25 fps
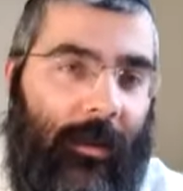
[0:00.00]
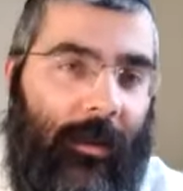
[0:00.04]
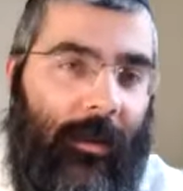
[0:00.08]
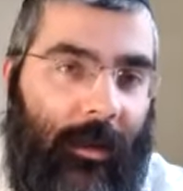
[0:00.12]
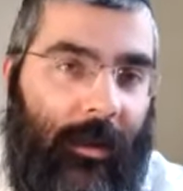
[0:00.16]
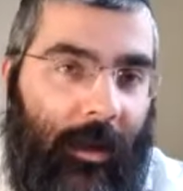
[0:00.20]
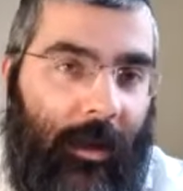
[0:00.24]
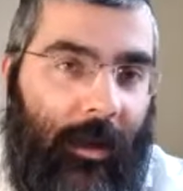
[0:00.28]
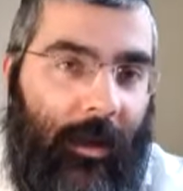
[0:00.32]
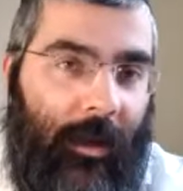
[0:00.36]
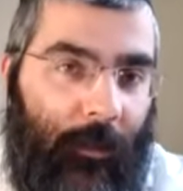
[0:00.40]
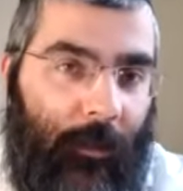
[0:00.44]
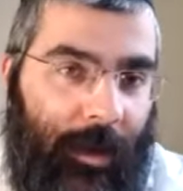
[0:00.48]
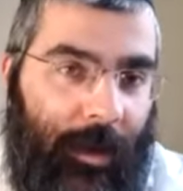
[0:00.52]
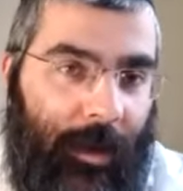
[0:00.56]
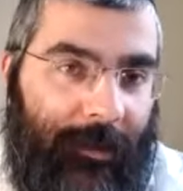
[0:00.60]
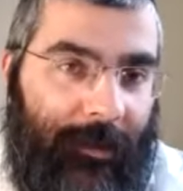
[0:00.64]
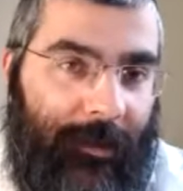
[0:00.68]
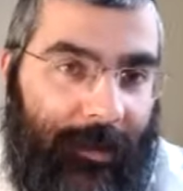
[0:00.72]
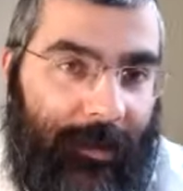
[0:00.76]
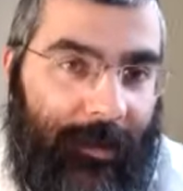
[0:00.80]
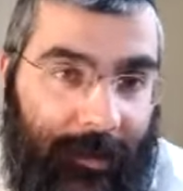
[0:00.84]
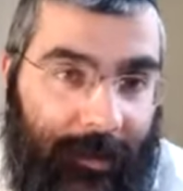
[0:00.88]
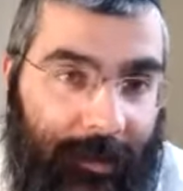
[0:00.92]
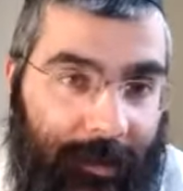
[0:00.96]

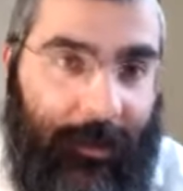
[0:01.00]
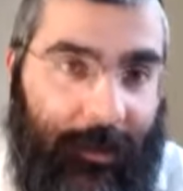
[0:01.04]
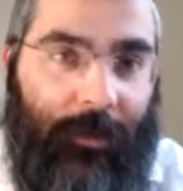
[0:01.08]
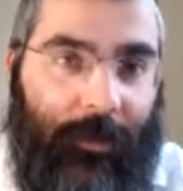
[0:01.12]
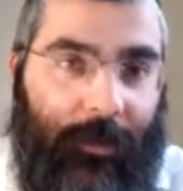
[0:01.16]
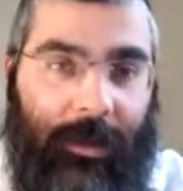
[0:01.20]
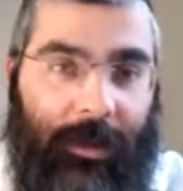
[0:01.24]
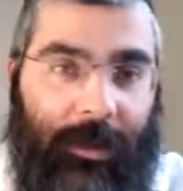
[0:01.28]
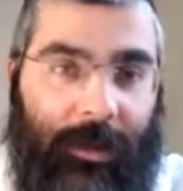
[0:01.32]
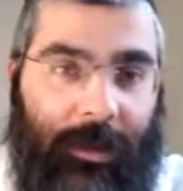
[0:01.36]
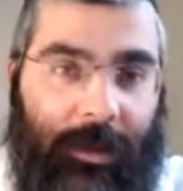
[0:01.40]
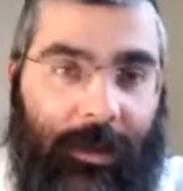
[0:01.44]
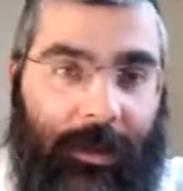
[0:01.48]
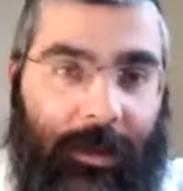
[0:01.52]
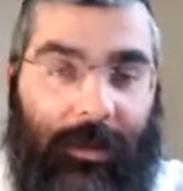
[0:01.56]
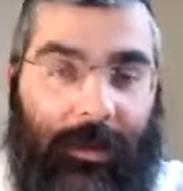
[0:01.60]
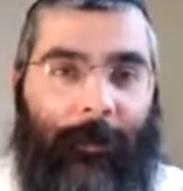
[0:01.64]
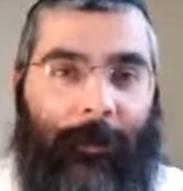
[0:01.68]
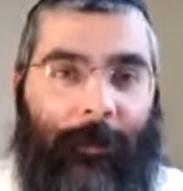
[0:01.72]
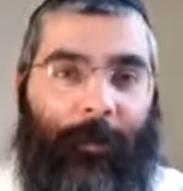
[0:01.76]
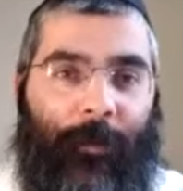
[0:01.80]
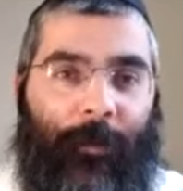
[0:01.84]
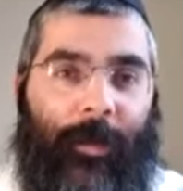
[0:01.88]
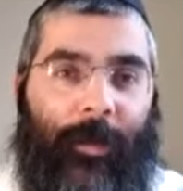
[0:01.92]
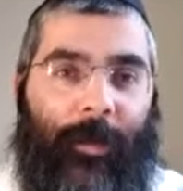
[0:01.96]
Chassidus really is.
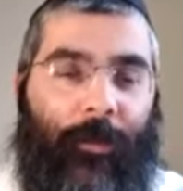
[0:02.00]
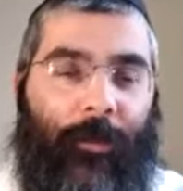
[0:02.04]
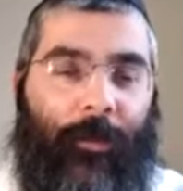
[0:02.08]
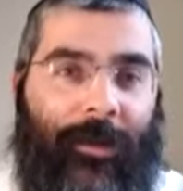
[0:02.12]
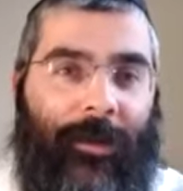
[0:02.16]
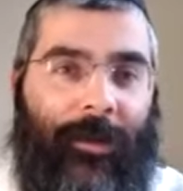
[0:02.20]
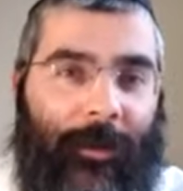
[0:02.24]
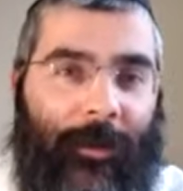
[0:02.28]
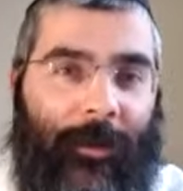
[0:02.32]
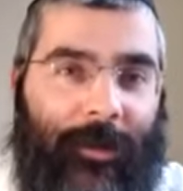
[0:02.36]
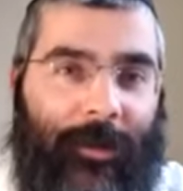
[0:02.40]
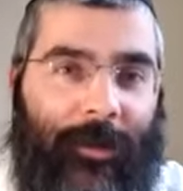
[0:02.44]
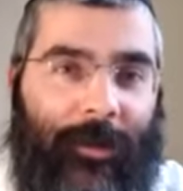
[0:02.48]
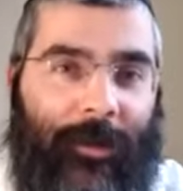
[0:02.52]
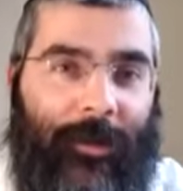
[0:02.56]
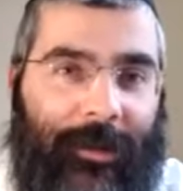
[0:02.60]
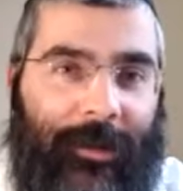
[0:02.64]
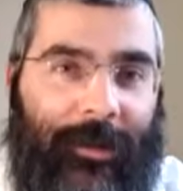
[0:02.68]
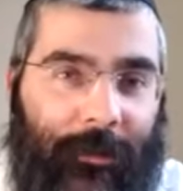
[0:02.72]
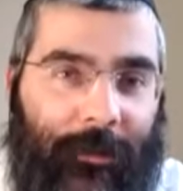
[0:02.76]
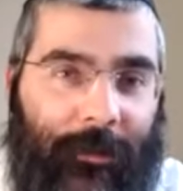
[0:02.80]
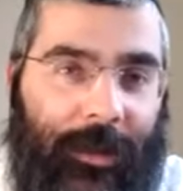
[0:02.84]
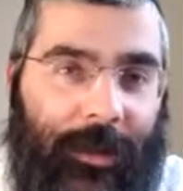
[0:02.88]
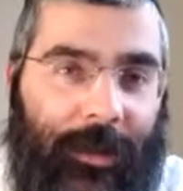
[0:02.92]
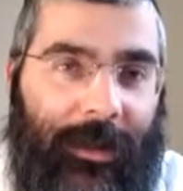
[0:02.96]
And through understanding what Chassidus
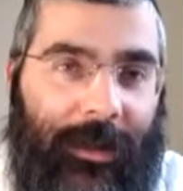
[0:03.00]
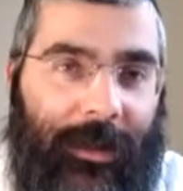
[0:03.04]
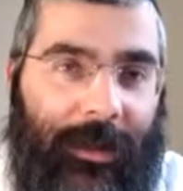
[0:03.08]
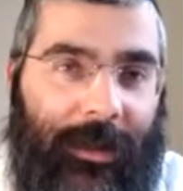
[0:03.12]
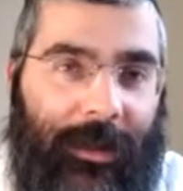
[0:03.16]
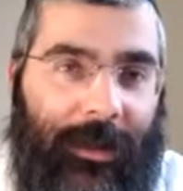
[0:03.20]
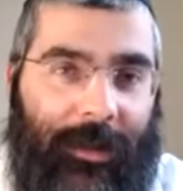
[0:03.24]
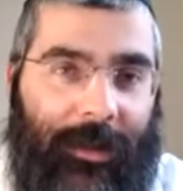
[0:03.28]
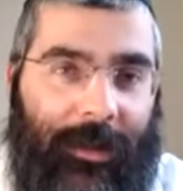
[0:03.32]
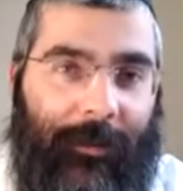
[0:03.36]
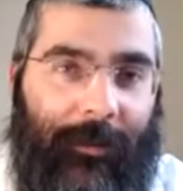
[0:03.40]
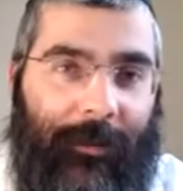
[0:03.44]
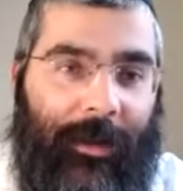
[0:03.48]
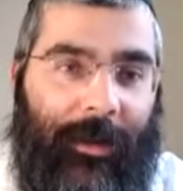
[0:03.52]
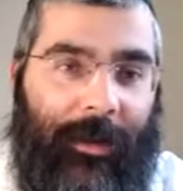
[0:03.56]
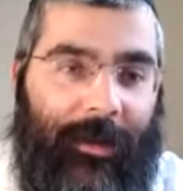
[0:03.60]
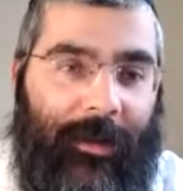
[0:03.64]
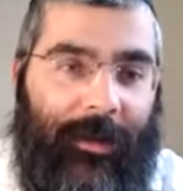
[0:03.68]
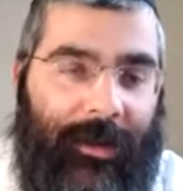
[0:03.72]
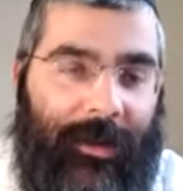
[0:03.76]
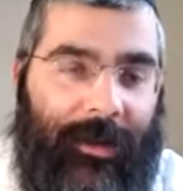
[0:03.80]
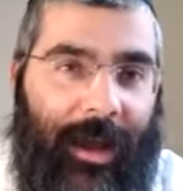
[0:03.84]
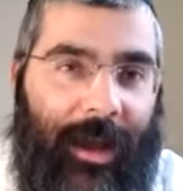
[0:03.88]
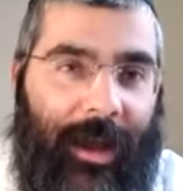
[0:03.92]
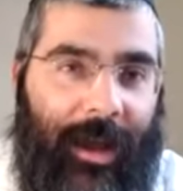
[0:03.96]
really is, we can understand how
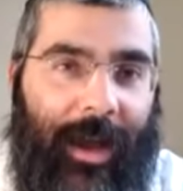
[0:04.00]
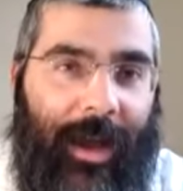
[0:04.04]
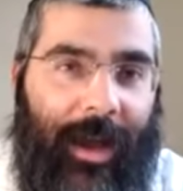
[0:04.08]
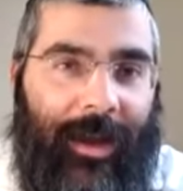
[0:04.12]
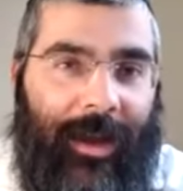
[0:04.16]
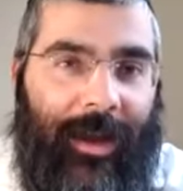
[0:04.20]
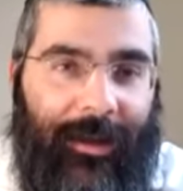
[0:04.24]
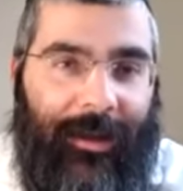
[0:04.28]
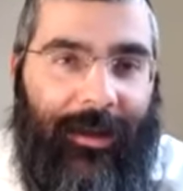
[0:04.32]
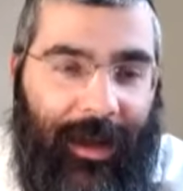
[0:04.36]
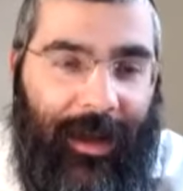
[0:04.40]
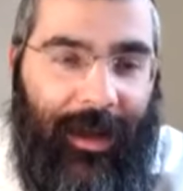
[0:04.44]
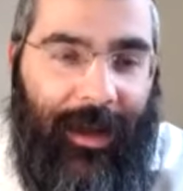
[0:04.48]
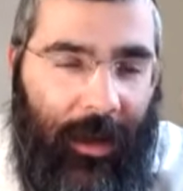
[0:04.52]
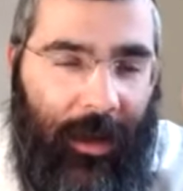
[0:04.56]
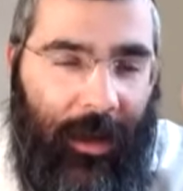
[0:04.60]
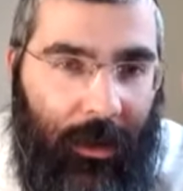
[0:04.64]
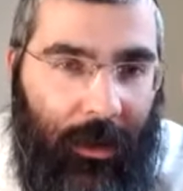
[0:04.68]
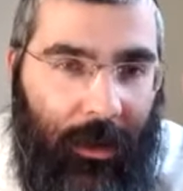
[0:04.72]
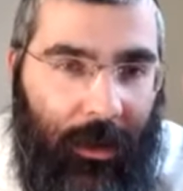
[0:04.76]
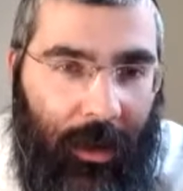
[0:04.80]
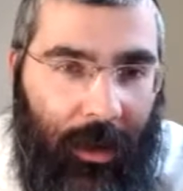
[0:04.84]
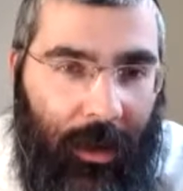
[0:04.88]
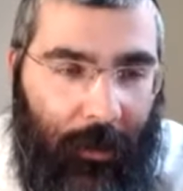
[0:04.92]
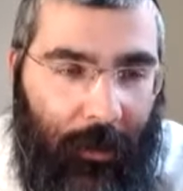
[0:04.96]
to
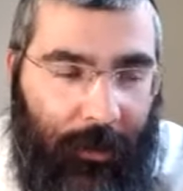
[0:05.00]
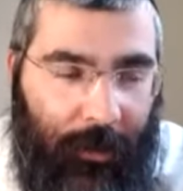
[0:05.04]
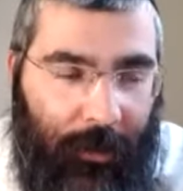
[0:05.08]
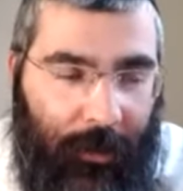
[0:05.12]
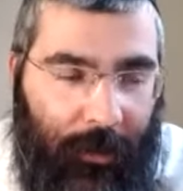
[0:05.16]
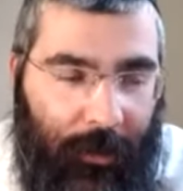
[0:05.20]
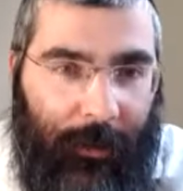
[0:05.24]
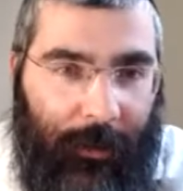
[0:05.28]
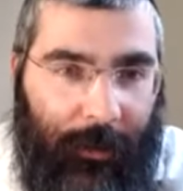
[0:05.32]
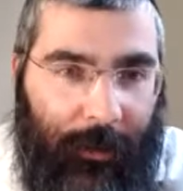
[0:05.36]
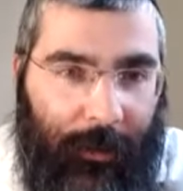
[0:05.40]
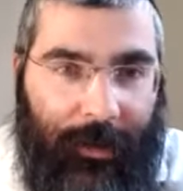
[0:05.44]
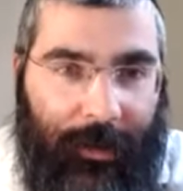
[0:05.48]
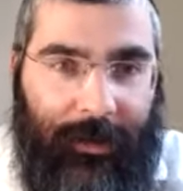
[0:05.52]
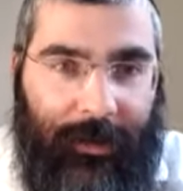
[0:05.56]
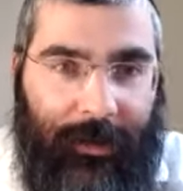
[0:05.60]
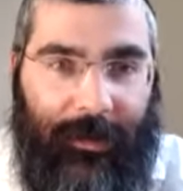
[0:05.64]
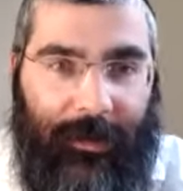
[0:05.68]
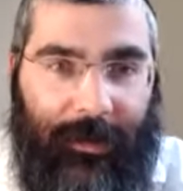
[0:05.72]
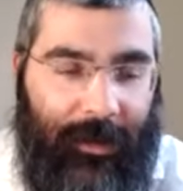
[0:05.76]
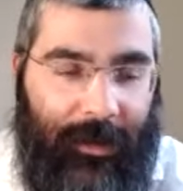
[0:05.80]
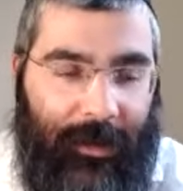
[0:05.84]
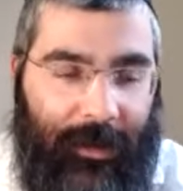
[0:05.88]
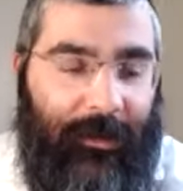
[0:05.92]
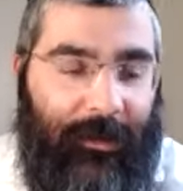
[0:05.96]
realize what Chassidus is
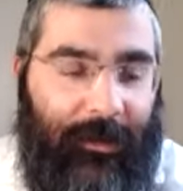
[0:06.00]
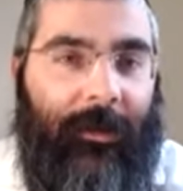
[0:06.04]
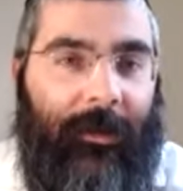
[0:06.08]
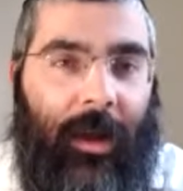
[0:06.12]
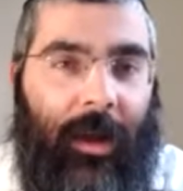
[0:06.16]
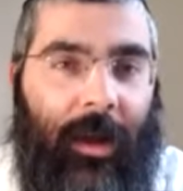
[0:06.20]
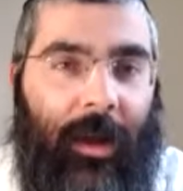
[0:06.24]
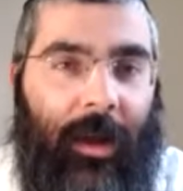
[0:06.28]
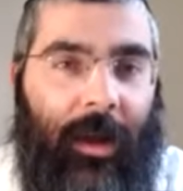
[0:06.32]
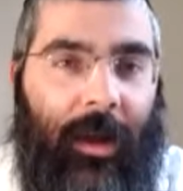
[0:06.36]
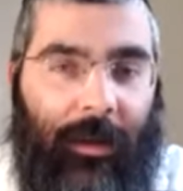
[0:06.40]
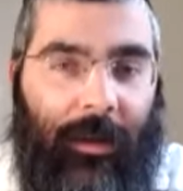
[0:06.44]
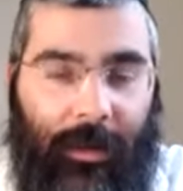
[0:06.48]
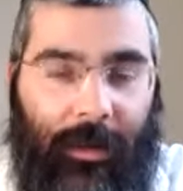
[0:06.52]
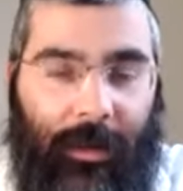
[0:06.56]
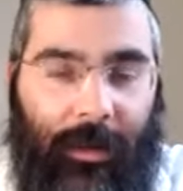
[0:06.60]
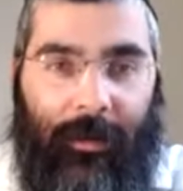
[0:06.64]
in our learning.